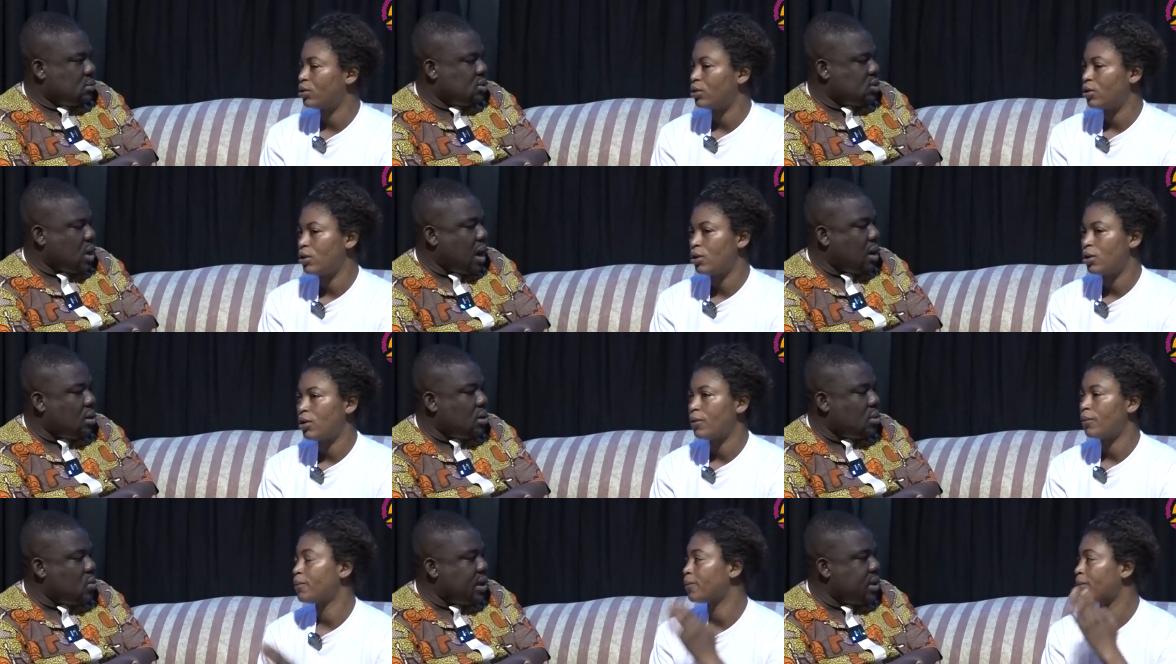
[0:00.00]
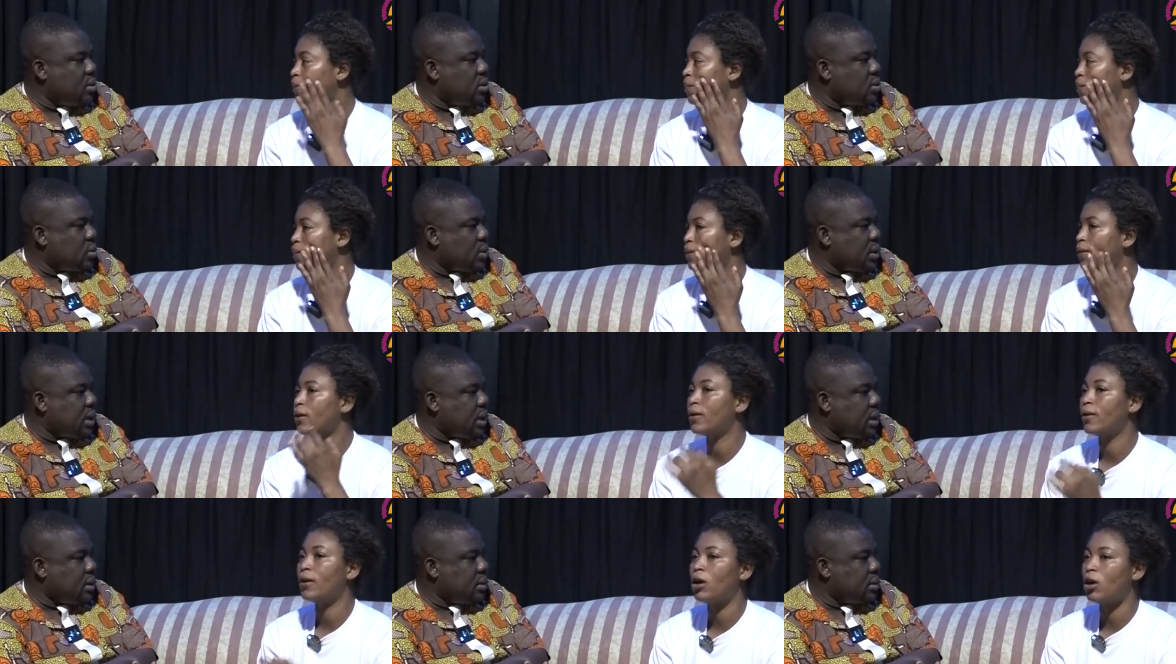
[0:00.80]
Speaker 1: So how long were you on
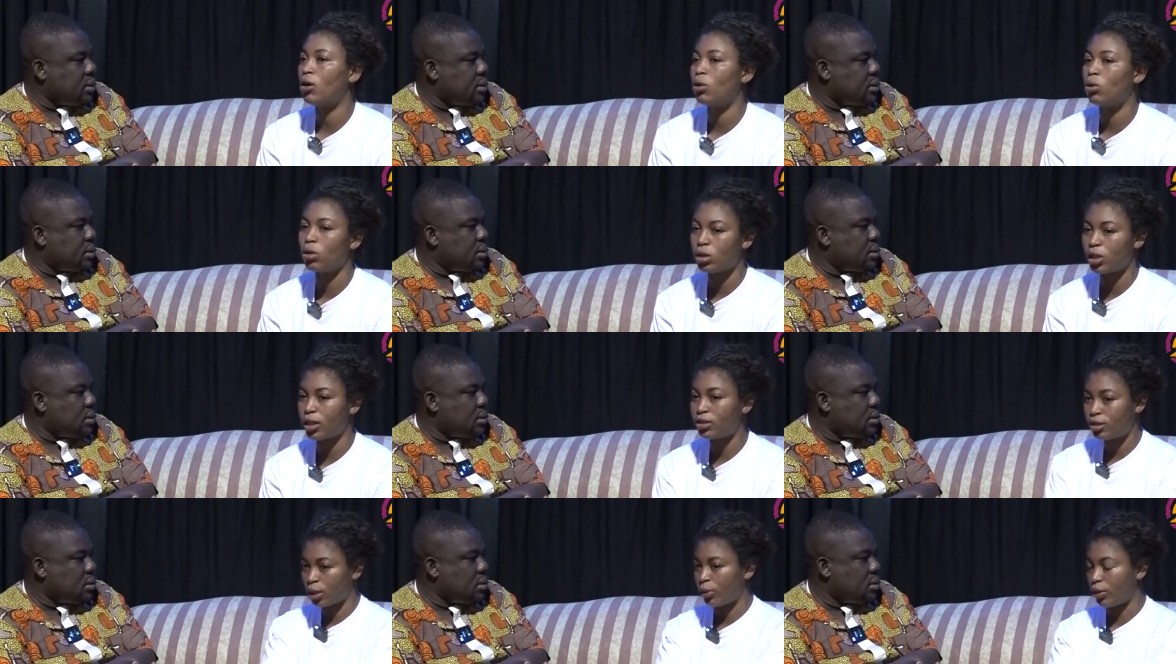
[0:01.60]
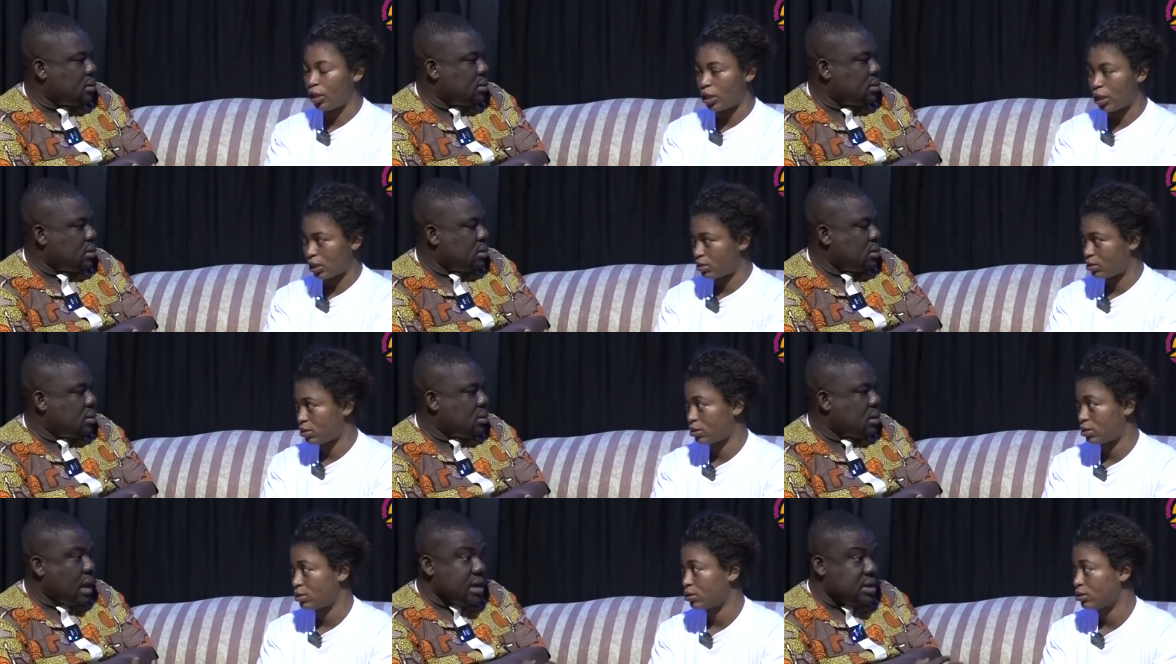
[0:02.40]
cocaine?
Speaker 2: Oh, only three
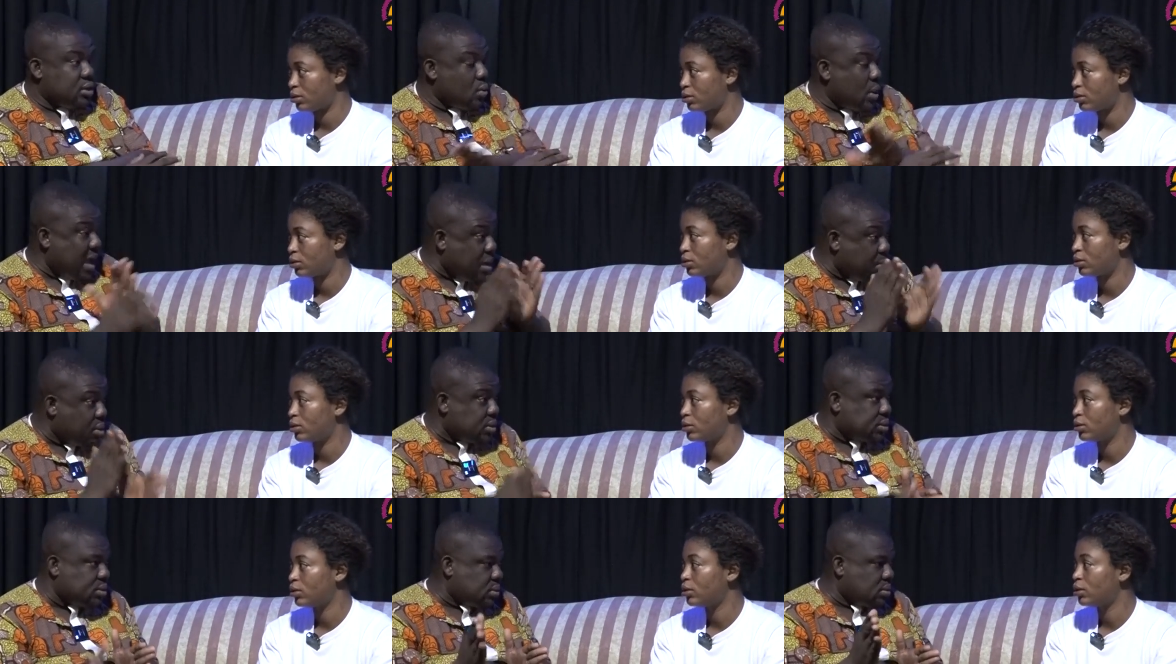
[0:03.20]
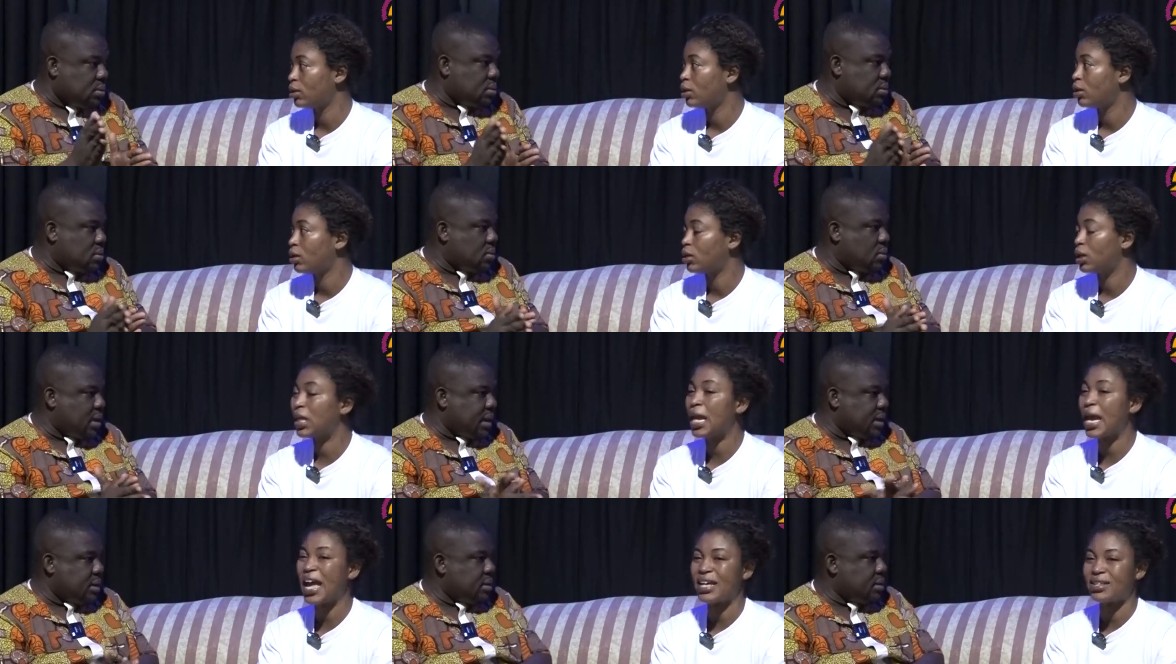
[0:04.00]
Speaker 1: days. And you were able to
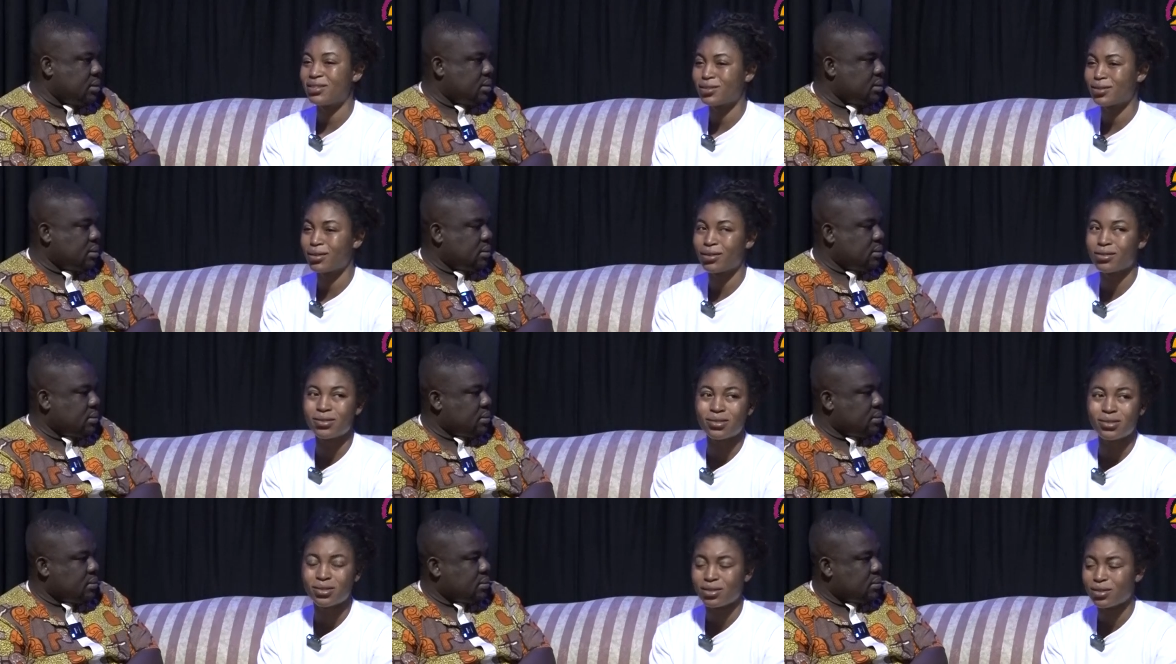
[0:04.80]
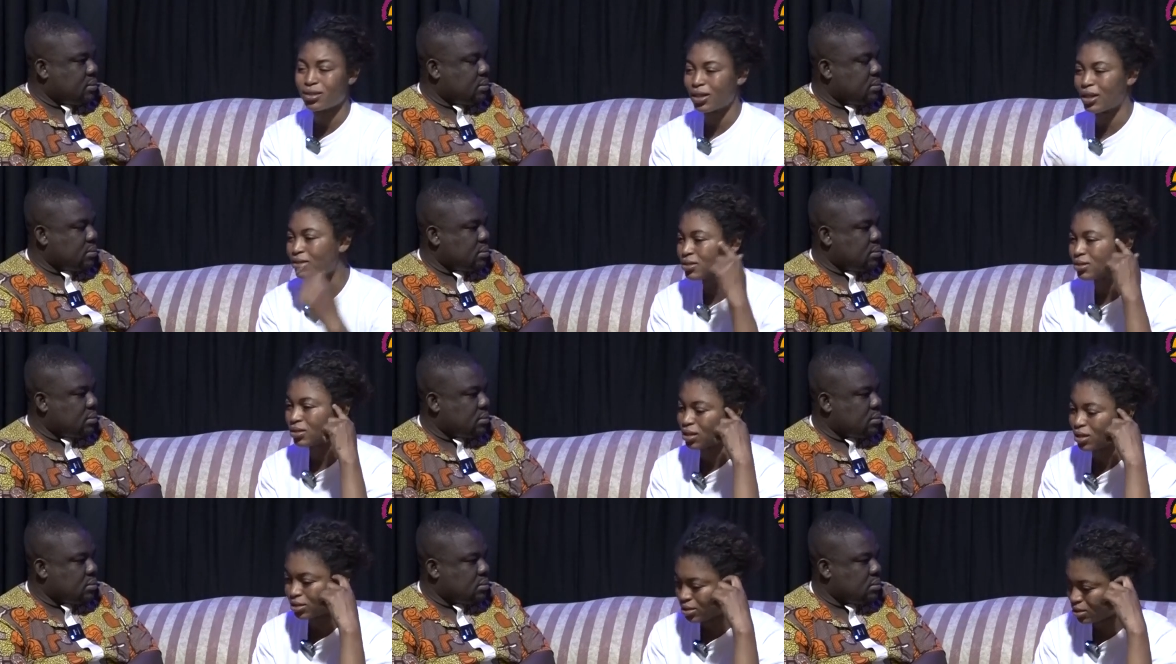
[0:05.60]
Speaker 2: quit? Yes, because it's
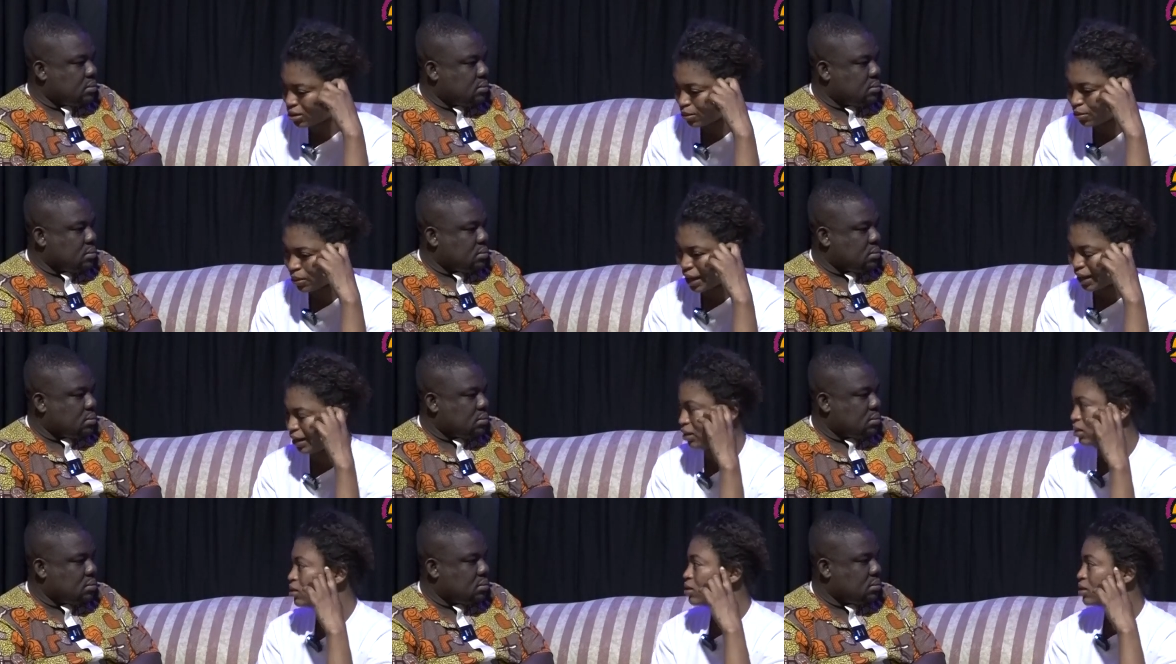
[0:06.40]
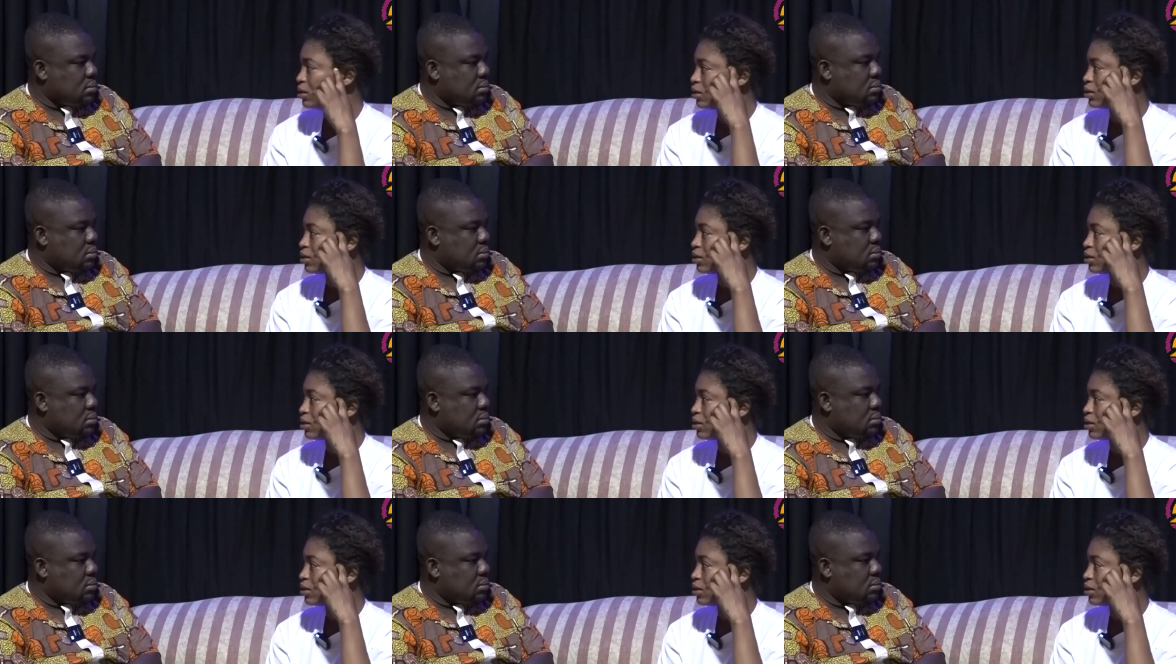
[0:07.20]
it's the mind.